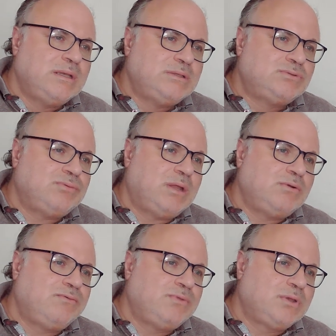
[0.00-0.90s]
It's one
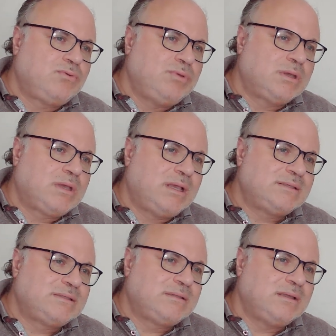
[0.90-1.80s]
of the
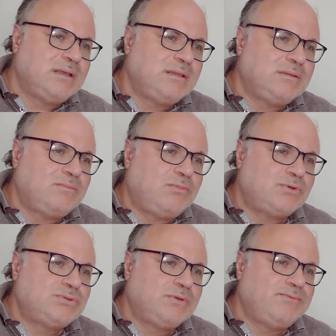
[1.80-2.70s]
quickest and
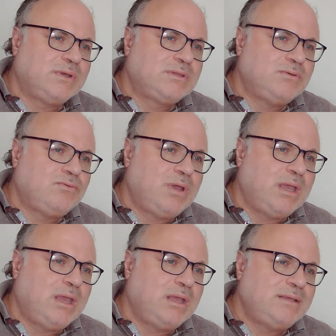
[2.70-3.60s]
most effective
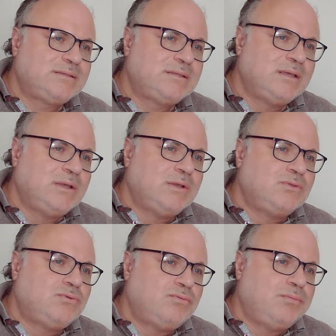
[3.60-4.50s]
ways
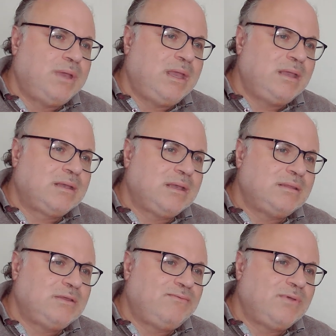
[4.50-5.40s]
to make a
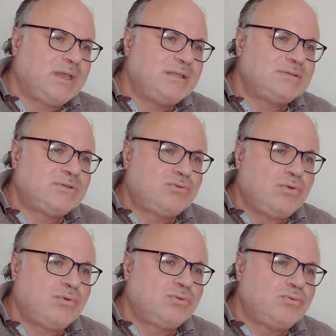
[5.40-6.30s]
difference.
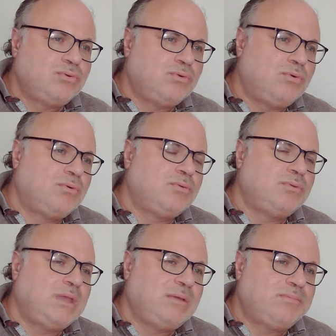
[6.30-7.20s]
Talk to your
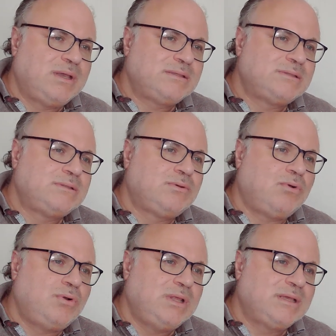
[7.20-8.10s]
neighbors,
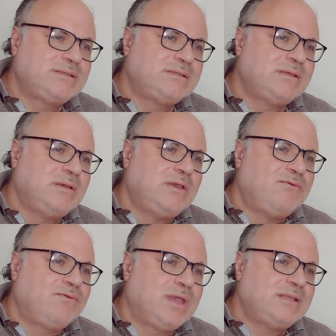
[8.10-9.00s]
colleagues,
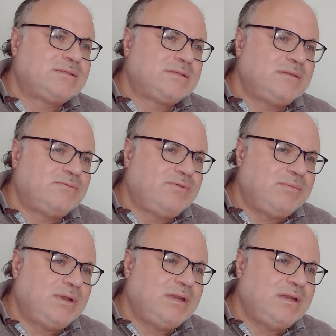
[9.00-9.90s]
friends and
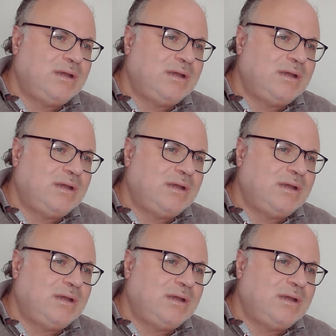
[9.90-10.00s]
family.